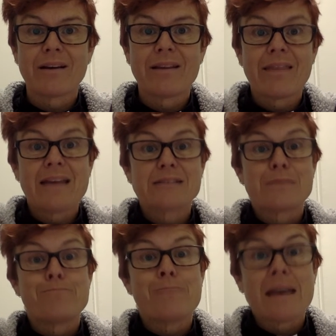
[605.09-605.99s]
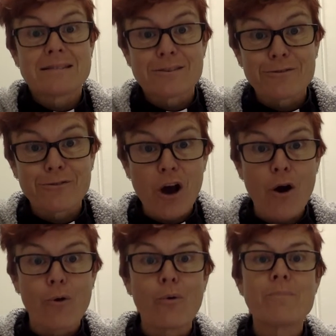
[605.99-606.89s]
And that's a massive
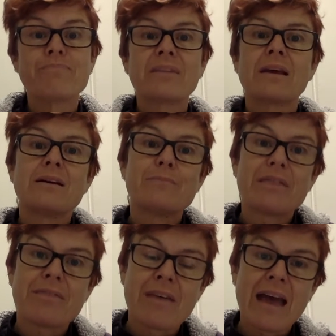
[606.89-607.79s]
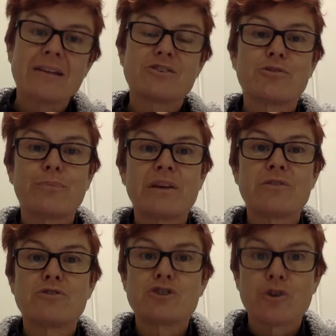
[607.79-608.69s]
goal, but that should be
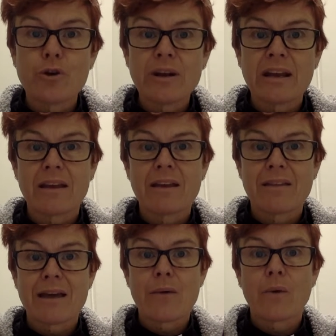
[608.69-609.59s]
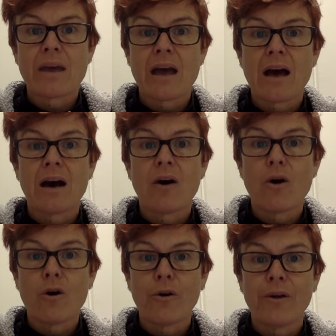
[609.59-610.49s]
the journey that we are
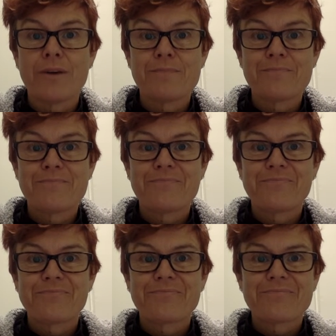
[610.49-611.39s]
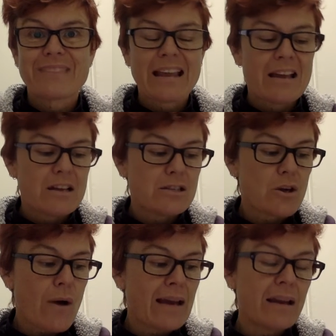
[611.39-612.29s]
on.
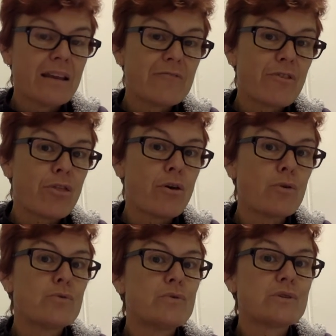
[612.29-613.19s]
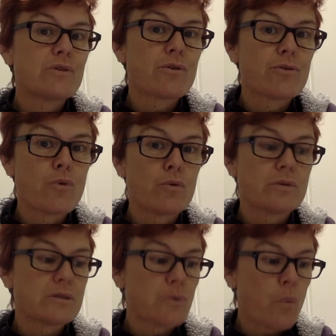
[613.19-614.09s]
So I leave those
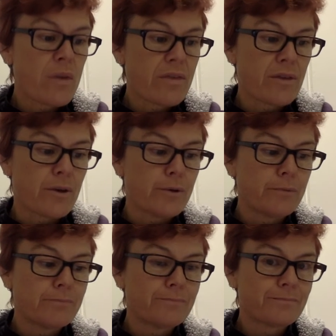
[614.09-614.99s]
thoughts with you.